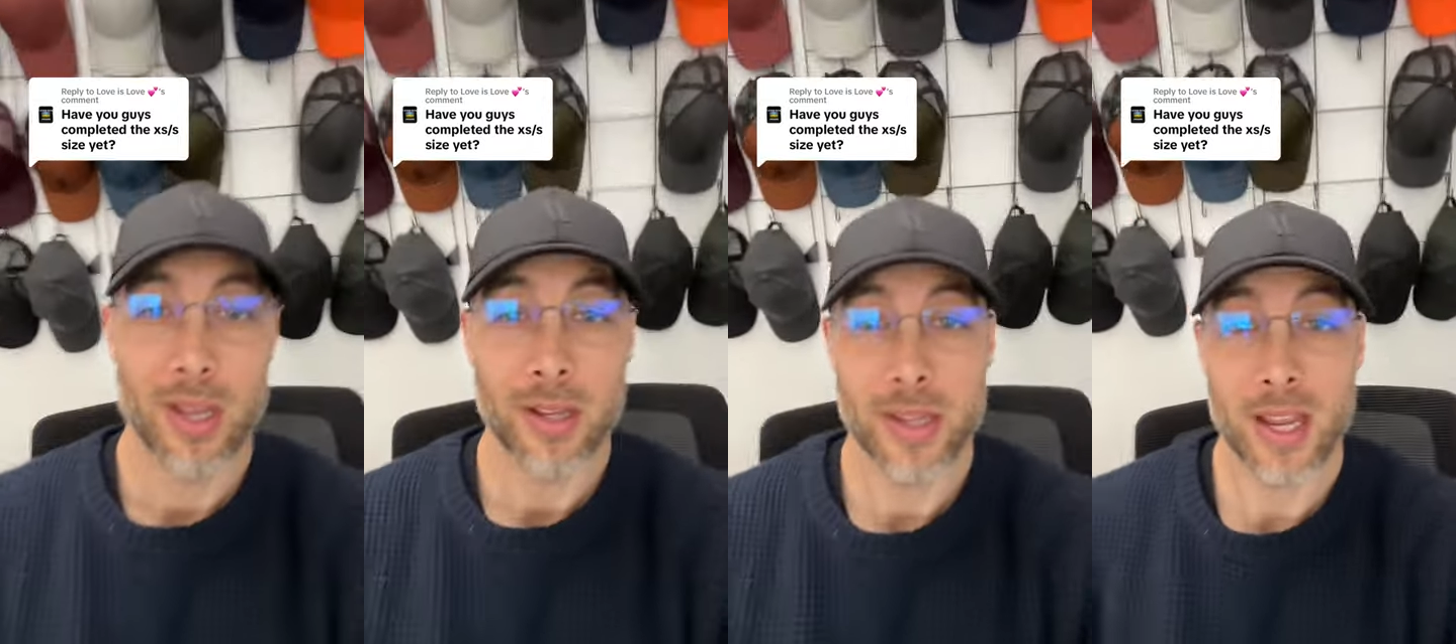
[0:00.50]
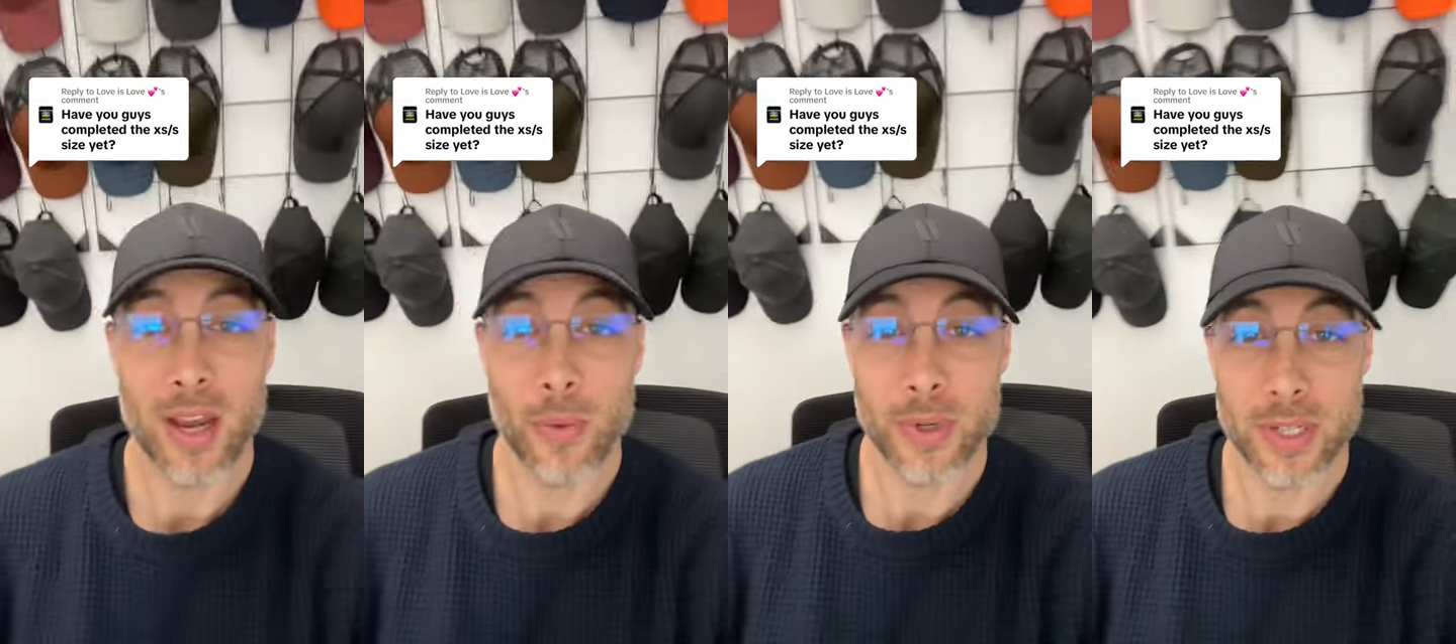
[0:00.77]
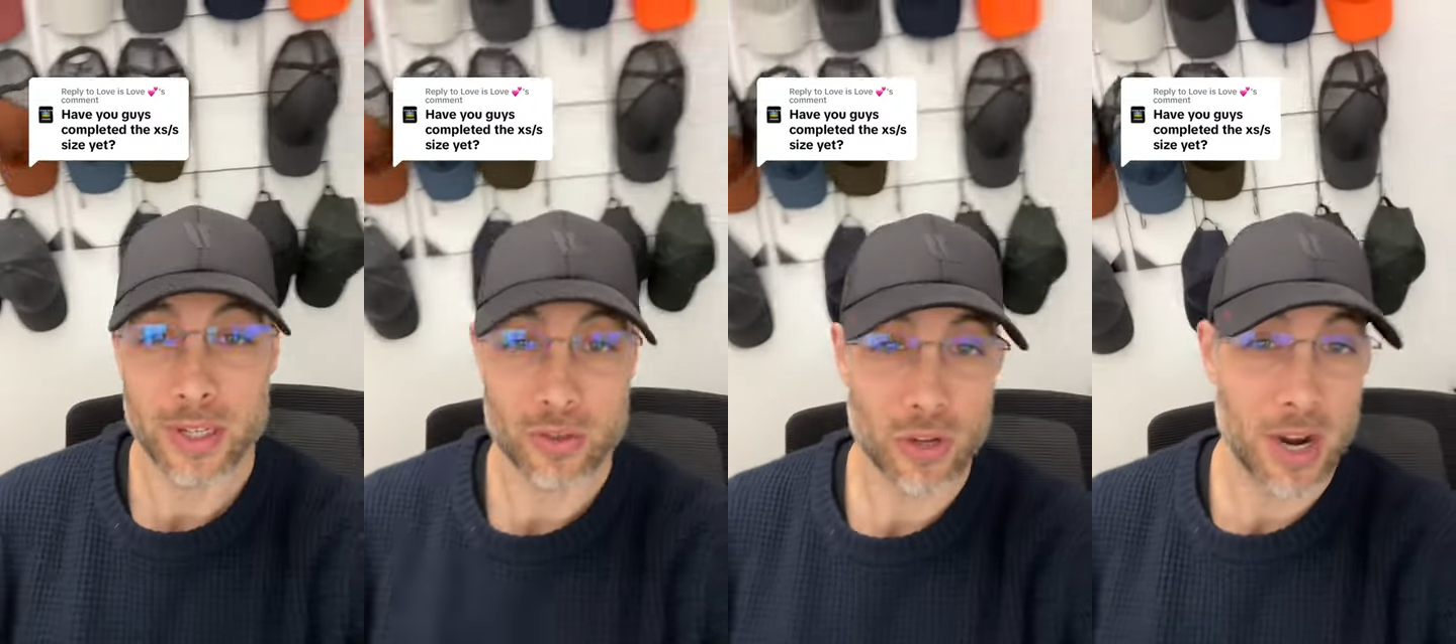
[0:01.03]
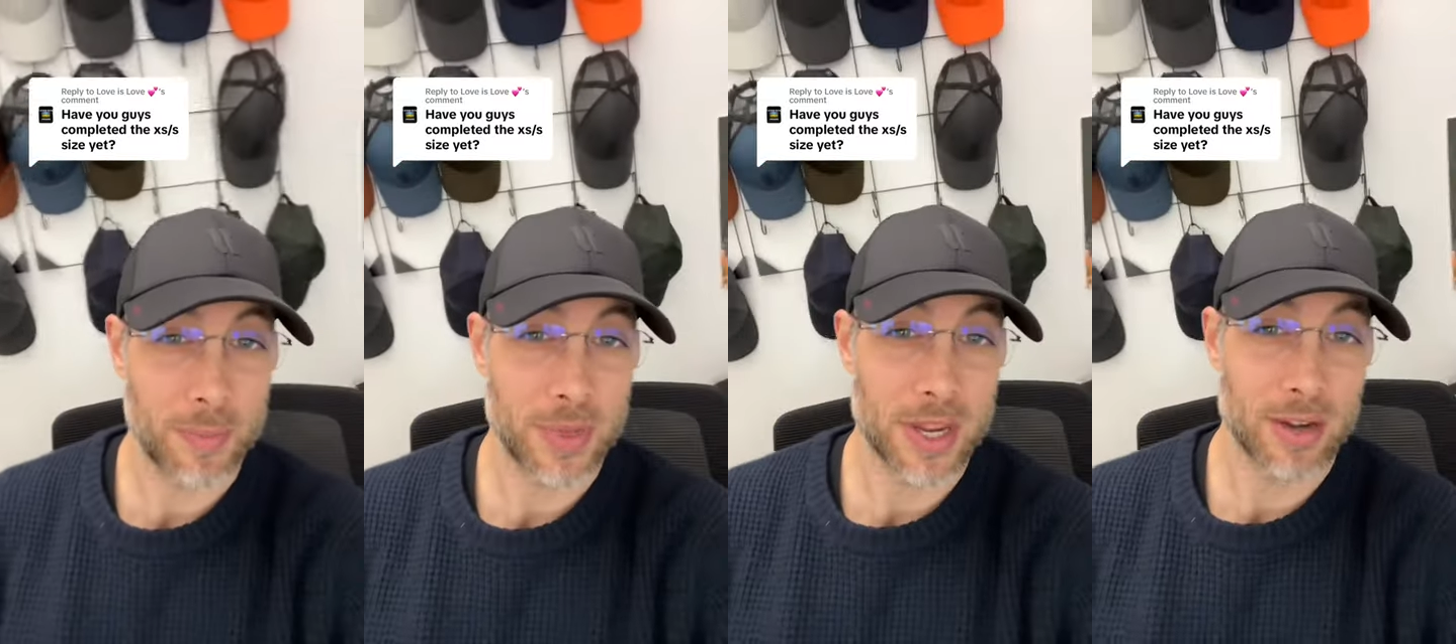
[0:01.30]
Yeah, we did
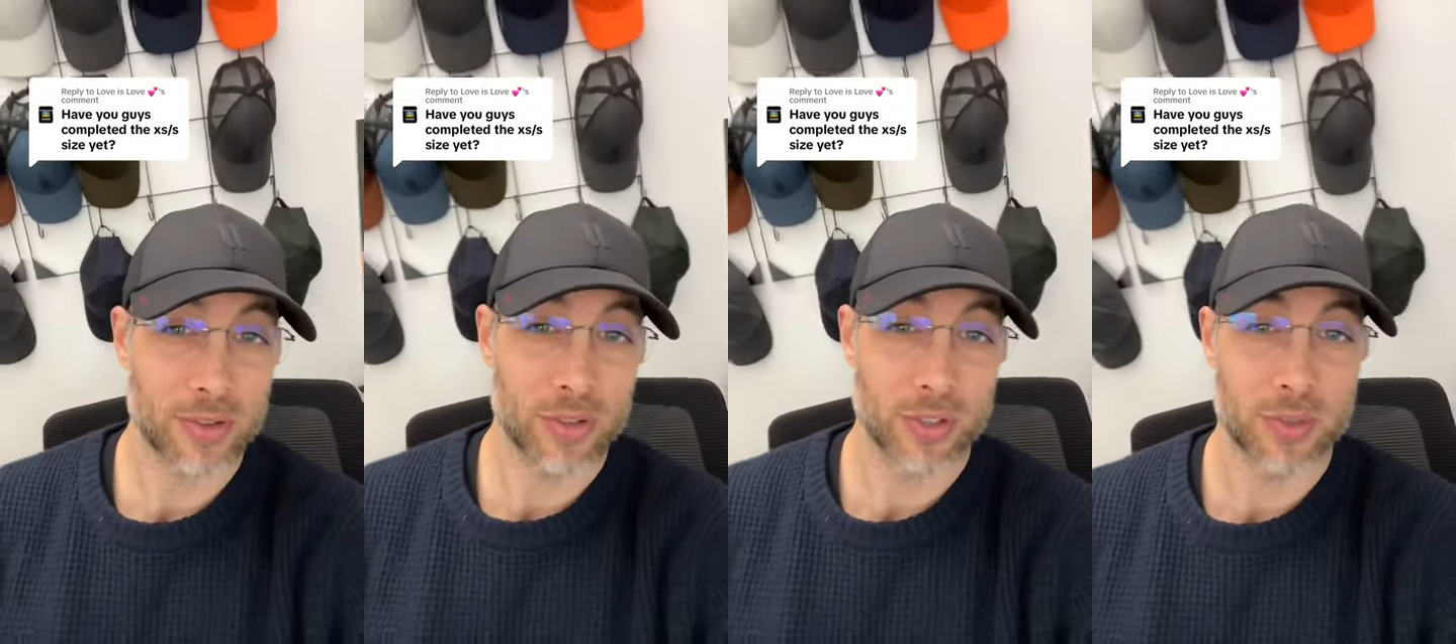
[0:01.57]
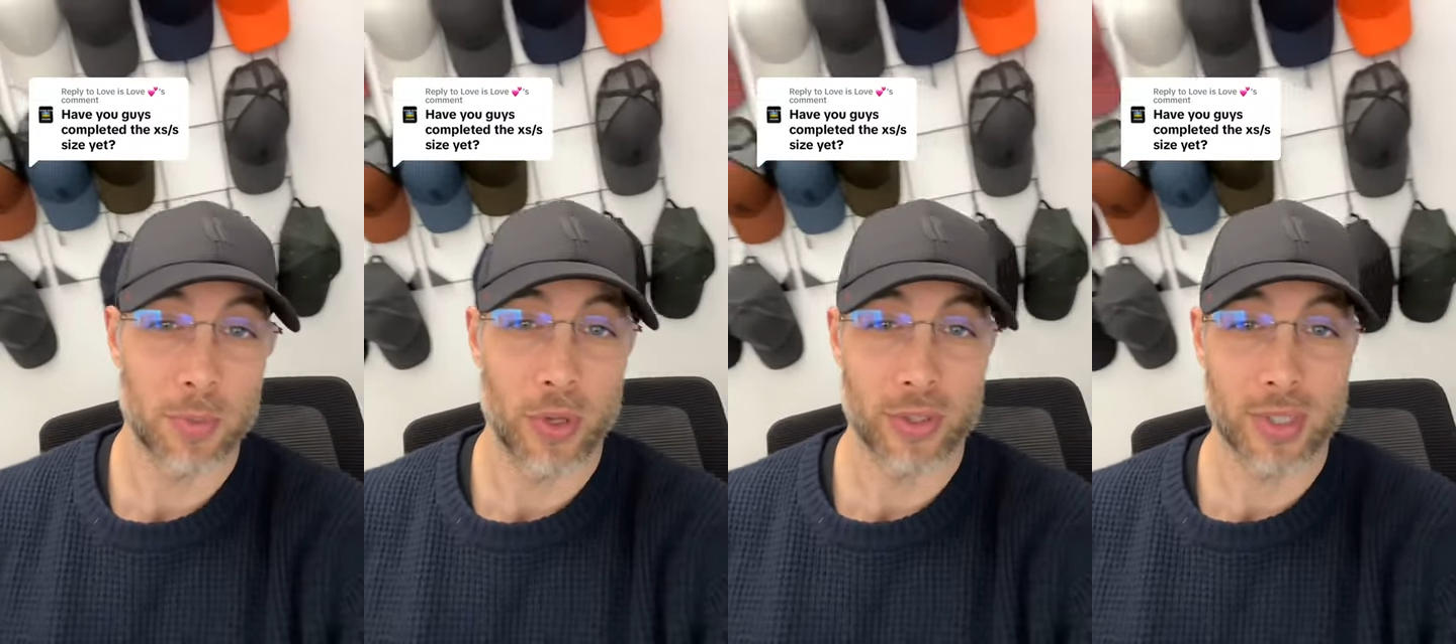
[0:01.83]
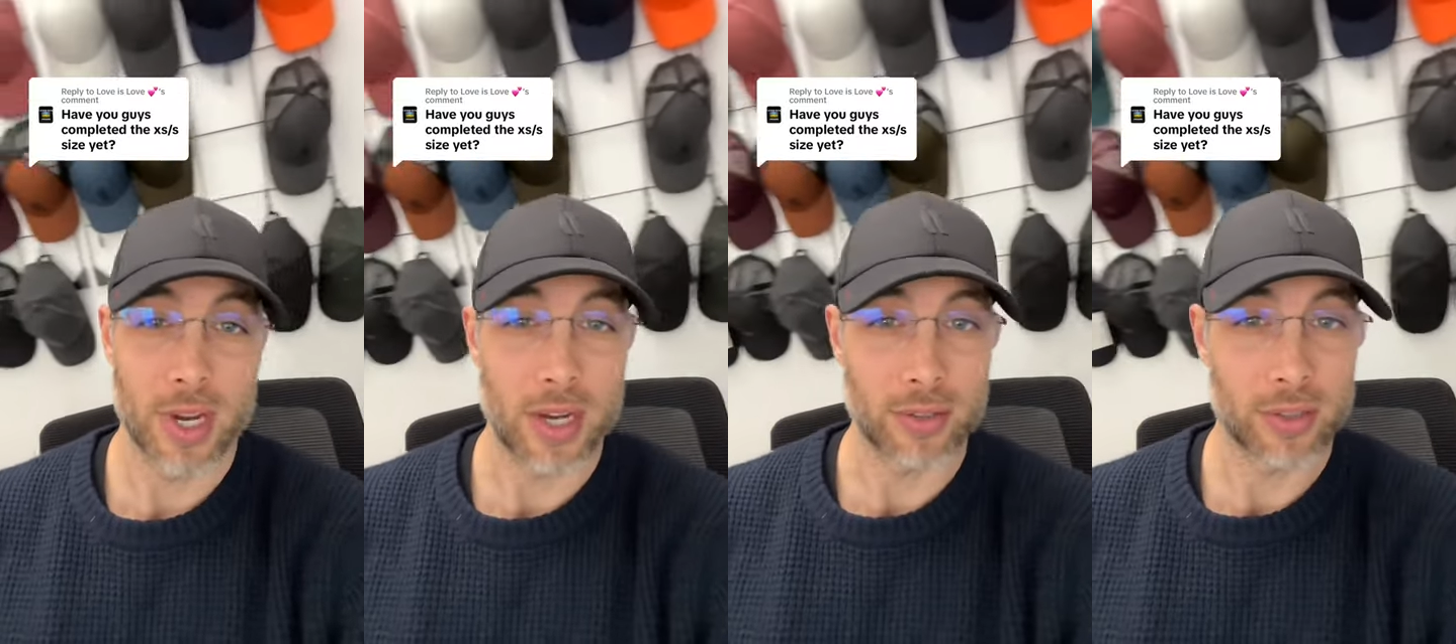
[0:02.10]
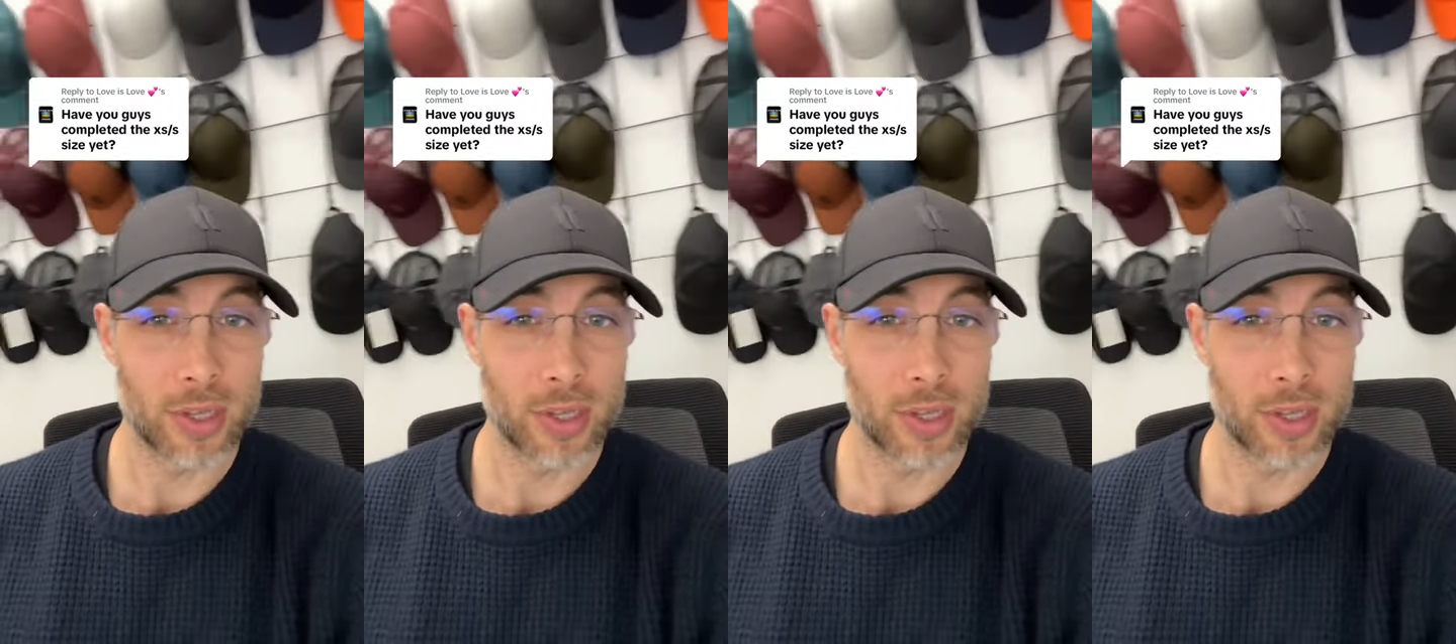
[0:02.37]
drop the extra small size.